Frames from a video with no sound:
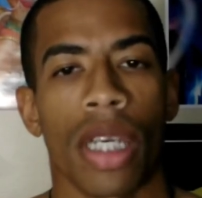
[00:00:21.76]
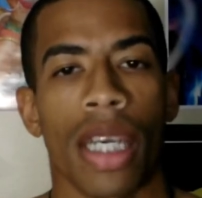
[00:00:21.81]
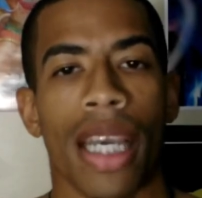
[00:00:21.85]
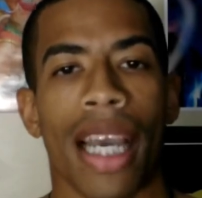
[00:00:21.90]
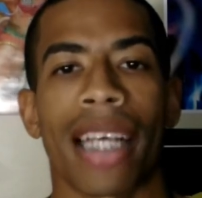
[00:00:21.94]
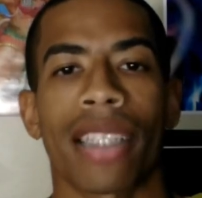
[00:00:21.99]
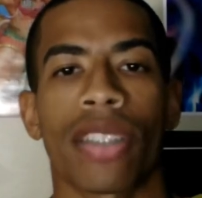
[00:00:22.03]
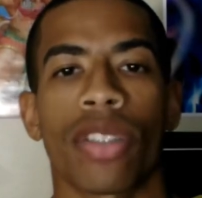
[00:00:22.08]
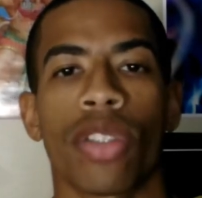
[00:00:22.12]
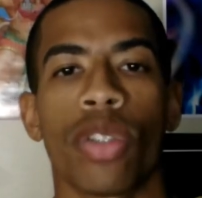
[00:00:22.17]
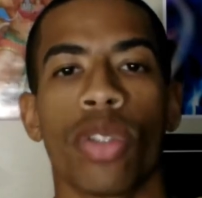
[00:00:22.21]

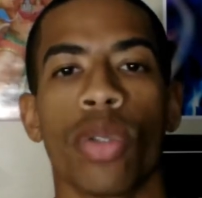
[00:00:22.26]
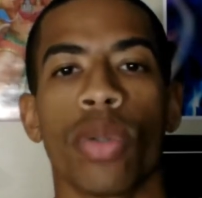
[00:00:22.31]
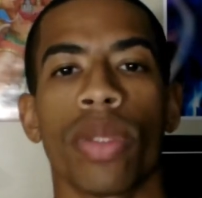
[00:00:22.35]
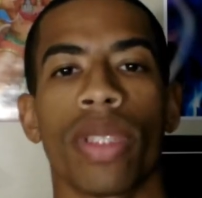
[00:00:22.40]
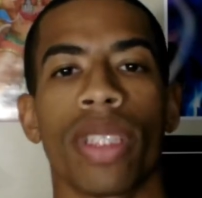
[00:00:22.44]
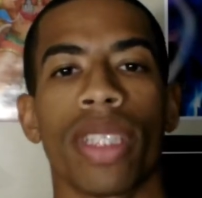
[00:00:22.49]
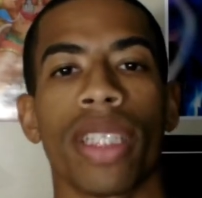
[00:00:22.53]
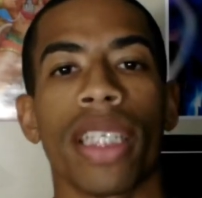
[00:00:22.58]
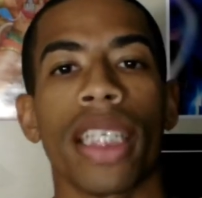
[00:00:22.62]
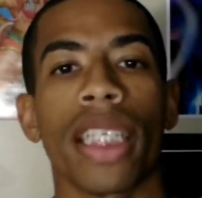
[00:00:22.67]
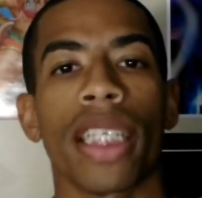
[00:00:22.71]
has to do
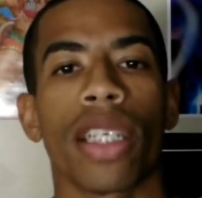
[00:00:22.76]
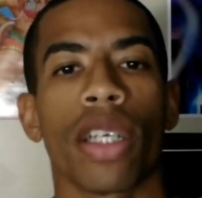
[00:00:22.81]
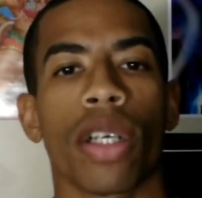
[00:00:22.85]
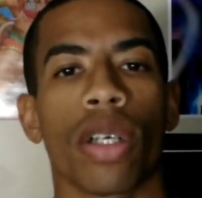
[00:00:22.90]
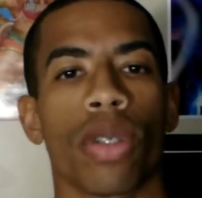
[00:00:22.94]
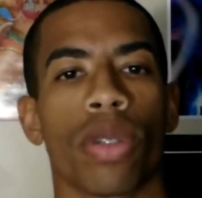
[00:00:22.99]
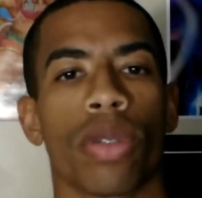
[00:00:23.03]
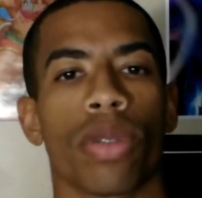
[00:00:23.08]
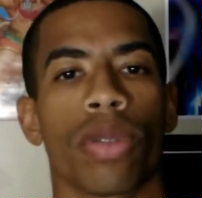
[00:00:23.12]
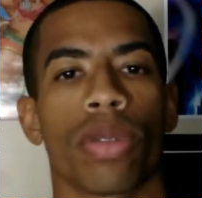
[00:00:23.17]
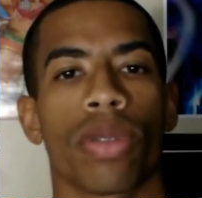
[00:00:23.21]
with the
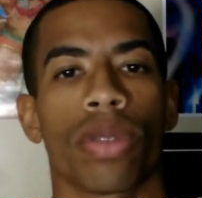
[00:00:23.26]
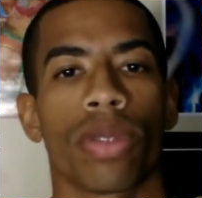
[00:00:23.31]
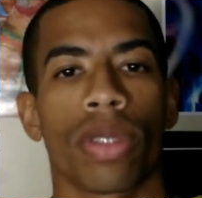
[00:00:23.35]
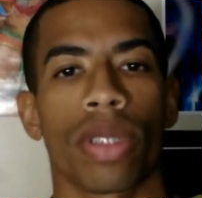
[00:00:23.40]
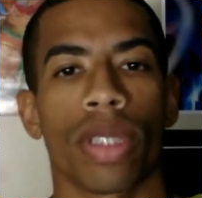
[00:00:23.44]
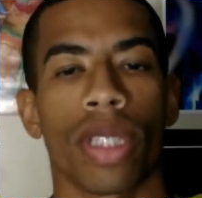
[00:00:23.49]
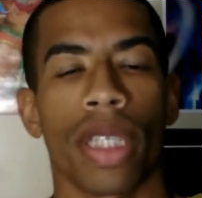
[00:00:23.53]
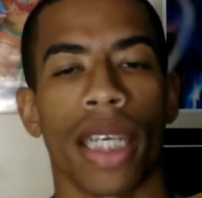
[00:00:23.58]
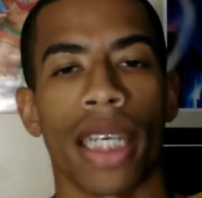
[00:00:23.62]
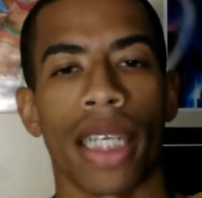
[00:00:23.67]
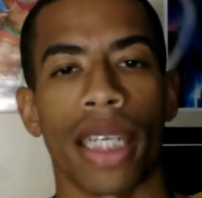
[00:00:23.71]
ego
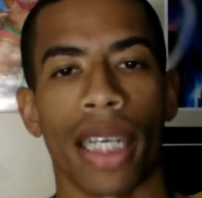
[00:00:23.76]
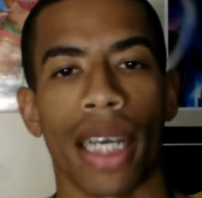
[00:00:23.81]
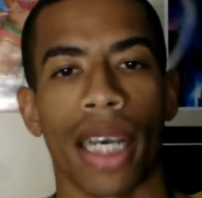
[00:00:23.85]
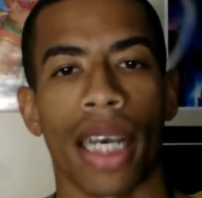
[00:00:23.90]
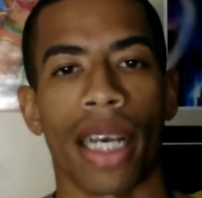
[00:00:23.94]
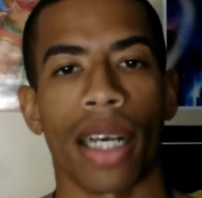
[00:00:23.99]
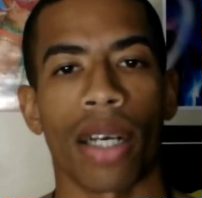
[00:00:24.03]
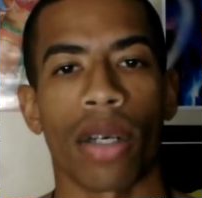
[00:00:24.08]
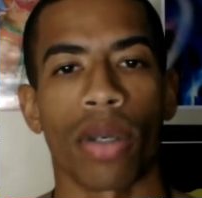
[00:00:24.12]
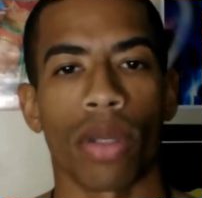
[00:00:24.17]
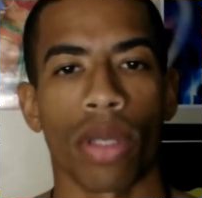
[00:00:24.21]
and
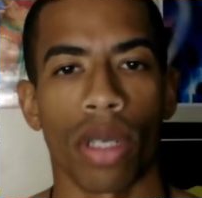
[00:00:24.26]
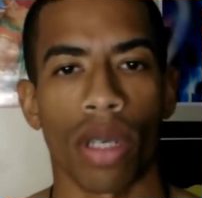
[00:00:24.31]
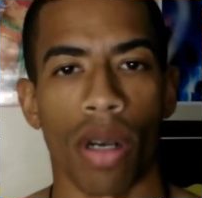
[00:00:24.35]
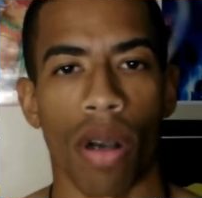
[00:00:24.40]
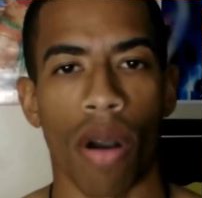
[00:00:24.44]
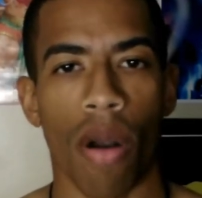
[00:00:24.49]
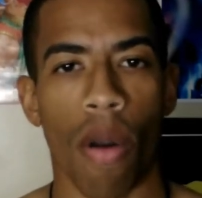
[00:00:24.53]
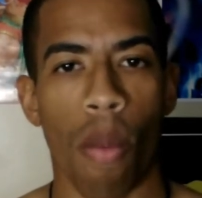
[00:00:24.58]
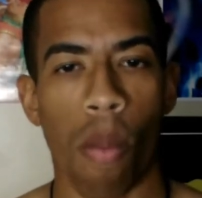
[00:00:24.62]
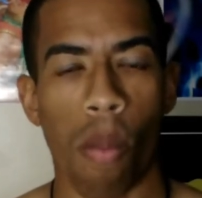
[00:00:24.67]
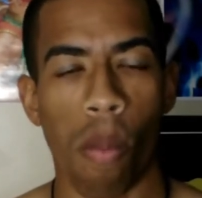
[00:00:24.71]

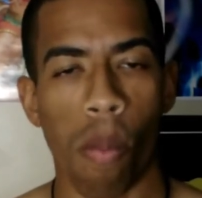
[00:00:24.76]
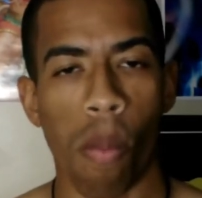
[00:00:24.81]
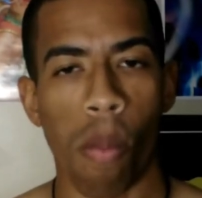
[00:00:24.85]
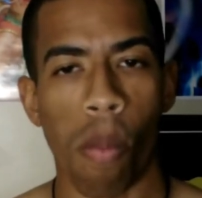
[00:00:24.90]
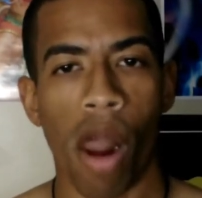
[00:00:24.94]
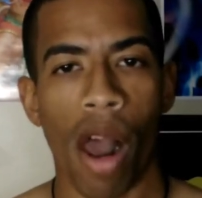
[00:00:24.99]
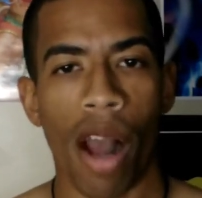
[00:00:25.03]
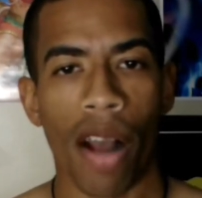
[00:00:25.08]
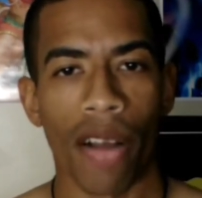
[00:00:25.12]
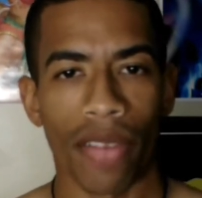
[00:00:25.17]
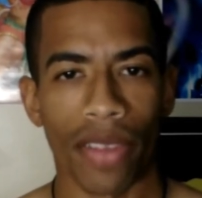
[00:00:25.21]
how
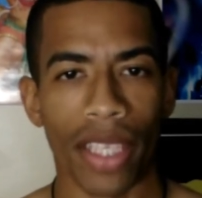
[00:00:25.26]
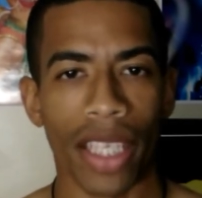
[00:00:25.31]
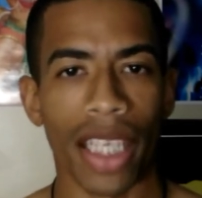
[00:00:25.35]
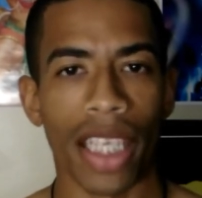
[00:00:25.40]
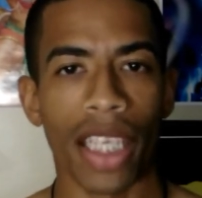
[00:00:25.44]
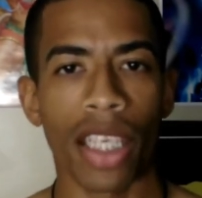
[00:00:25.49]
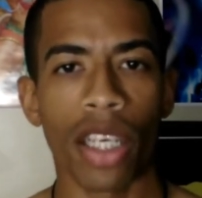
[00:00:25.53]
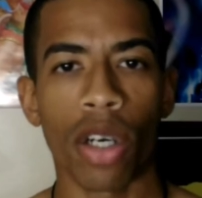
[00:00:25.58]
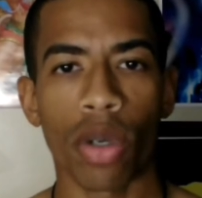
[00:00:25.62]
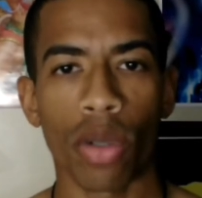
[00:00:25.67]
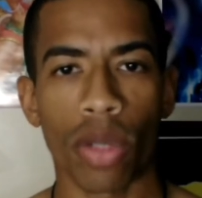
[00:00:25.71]
the
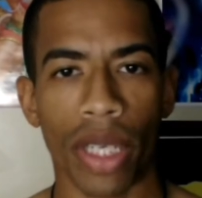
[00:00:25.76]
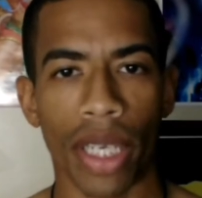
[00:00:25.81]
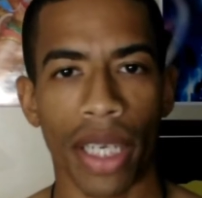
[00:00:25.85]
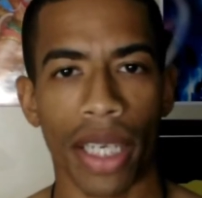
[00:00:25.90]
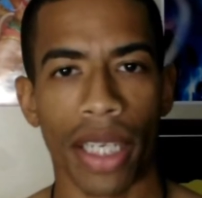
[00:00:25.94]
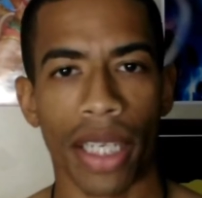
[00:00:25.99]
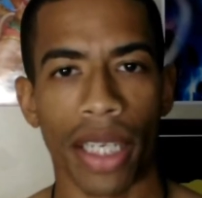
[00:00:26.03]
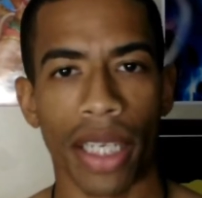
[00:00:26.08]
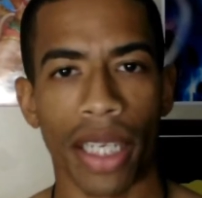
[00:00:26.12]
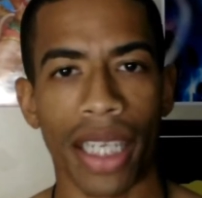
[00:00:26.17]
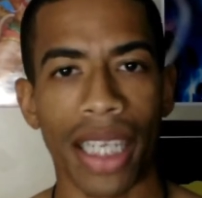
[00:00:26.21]
ego
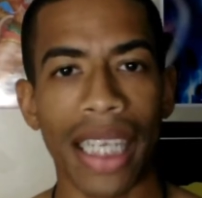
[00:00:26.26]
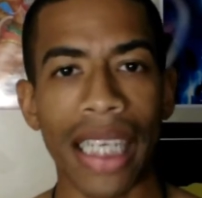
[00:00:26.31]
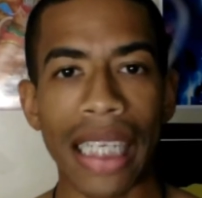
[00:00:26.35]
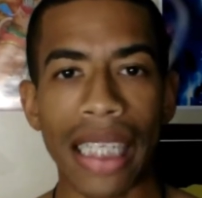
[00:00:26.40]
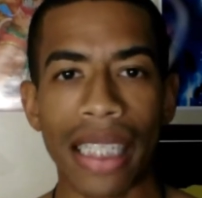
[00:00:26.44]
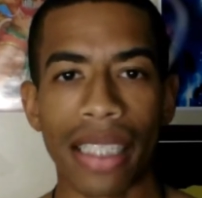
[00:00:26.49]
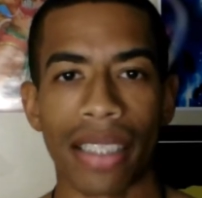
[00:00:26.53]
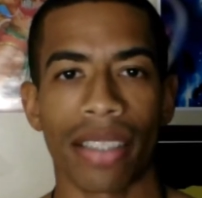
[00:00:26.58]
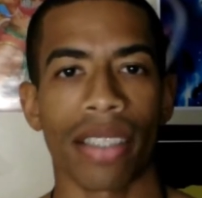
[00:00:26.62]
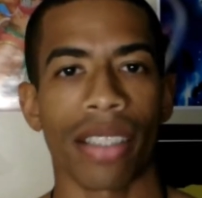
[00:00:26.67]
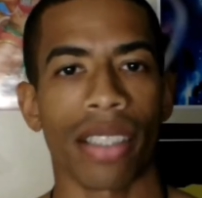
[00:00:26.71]
can
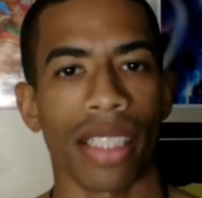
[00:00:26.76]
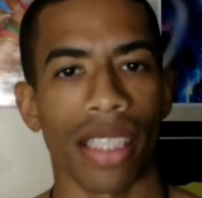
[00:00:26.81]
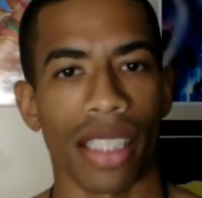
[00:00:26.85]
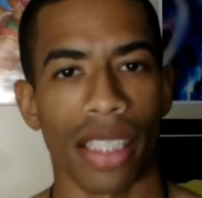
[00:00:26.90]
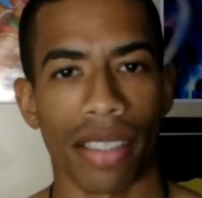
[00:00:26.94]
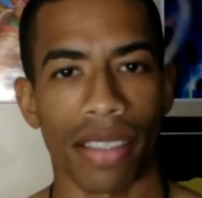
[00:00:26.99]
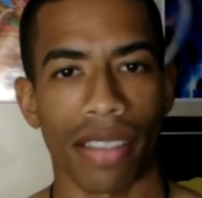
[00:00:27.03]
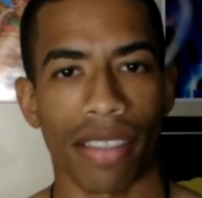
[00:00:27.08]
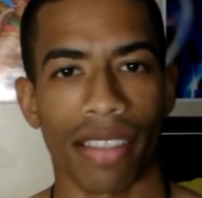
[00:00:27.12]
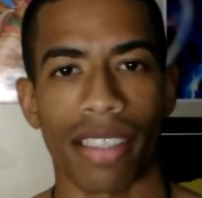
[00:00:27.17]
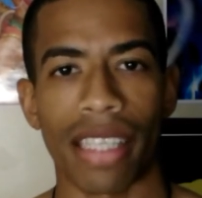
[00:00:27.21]

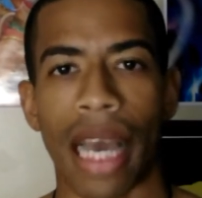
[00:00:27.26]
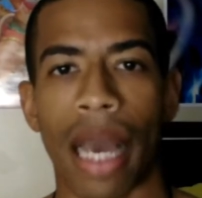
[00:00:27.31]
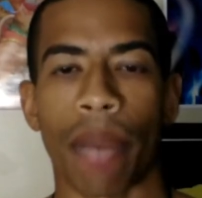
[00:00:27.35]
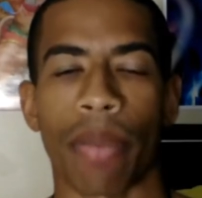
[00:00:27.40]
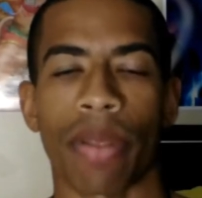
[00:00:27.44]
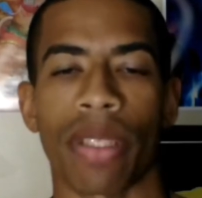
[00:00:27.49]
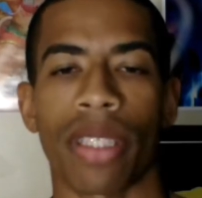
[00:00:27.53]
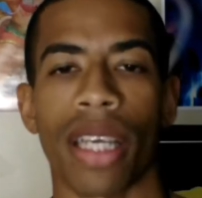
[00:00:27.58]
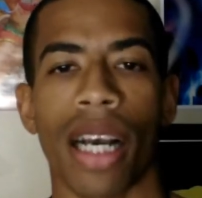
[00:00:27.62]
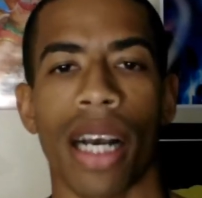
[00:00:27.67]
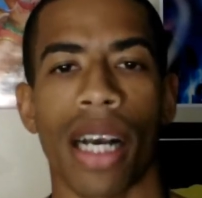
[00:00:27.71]
easily
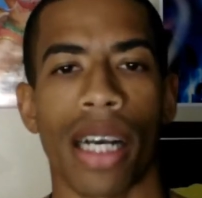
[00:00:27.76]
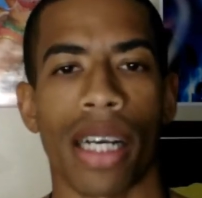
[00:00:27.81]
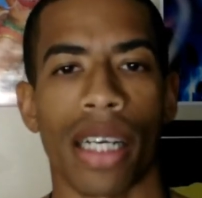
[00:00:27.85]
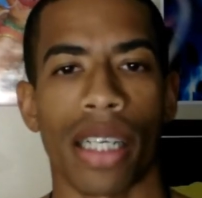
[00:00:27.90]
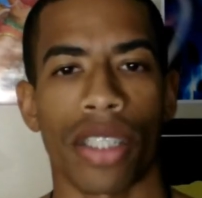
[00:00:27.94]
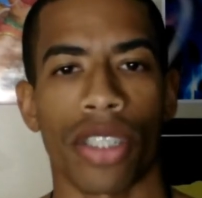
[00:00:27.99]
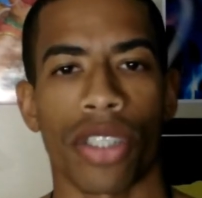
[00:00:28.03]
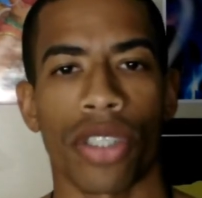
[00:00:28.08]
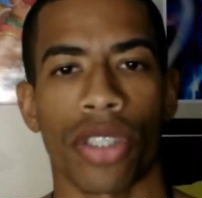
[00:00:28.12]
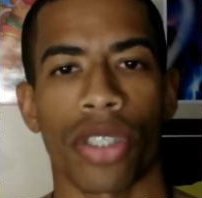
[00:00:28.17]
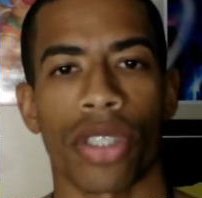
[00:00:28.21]

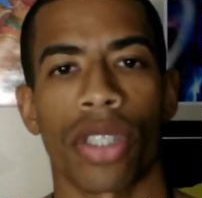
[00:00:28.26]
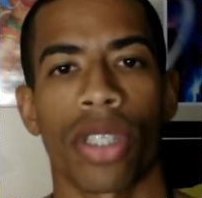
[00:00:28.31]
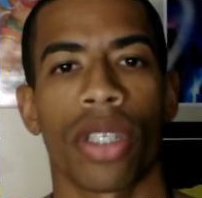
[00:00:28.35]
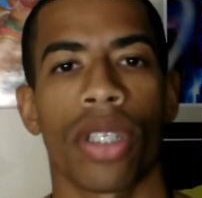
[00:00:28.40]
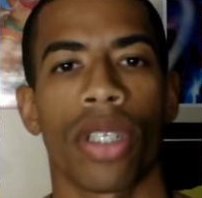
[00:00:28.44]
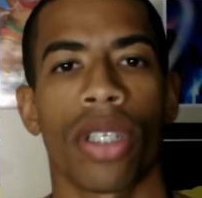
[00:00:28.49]
sabotage